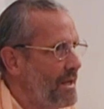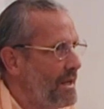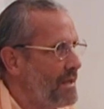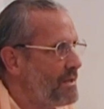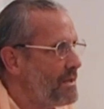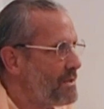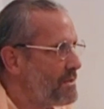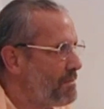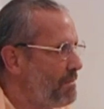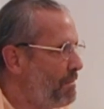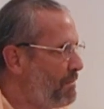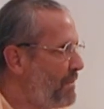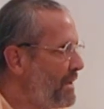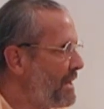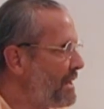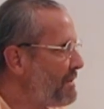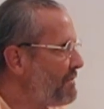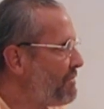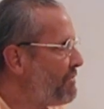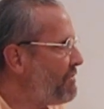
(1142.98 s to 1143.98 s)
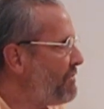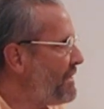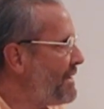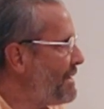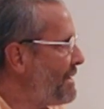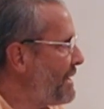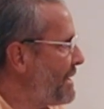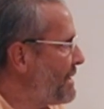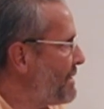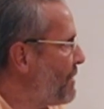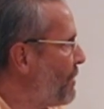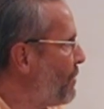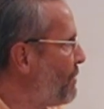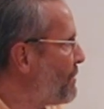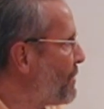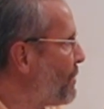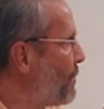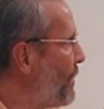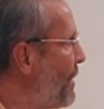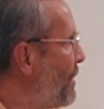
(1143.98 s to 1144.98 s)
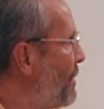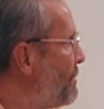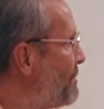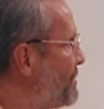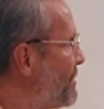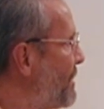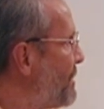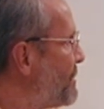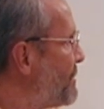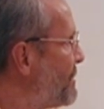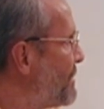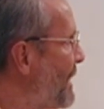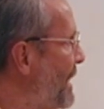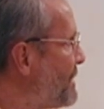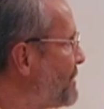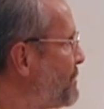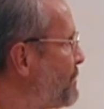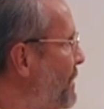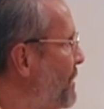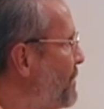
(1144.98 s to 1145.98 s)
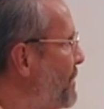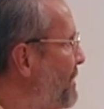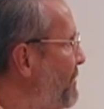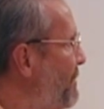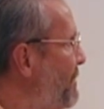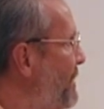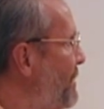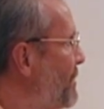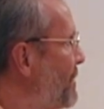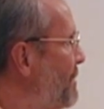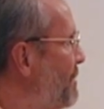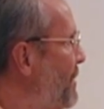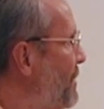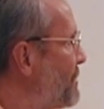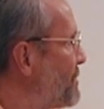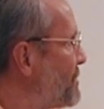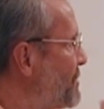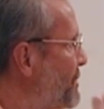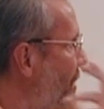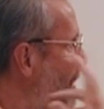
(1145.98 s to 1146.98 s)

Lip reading: And this big feeling overwhelms us. That's what we feel the most.